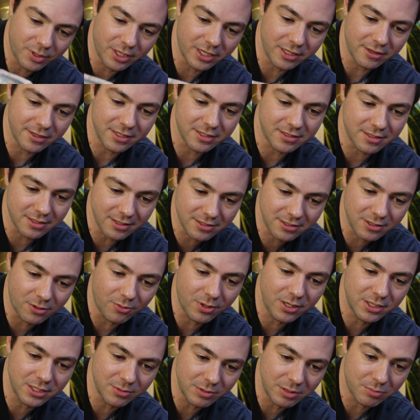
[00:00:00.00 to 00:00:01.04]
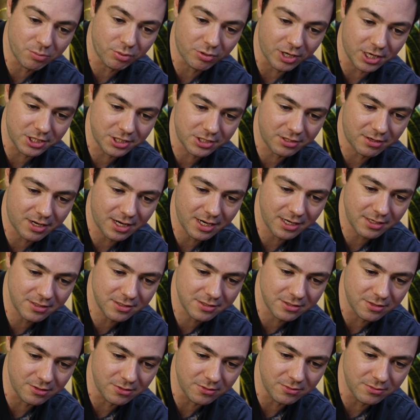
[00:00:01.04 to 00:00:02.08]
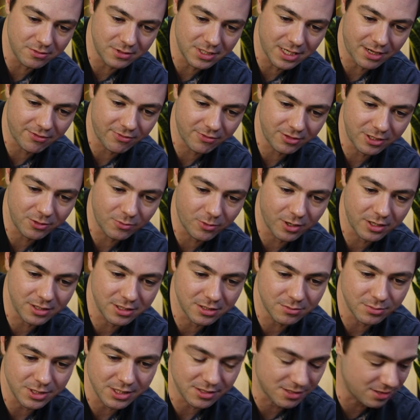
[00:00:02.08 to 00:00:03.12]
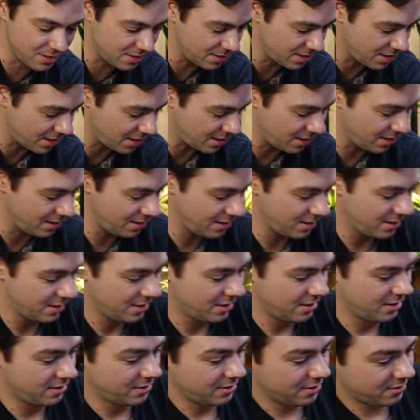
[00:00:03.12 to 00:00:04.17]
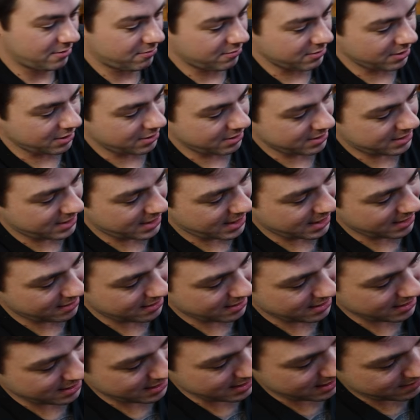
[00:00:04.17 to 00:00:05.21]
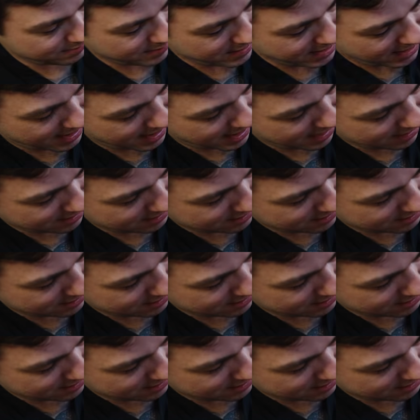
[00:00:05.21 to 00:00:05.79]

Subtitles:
but this is going to be pressurized, so you definitely want it to be snug. We're gonna take this back,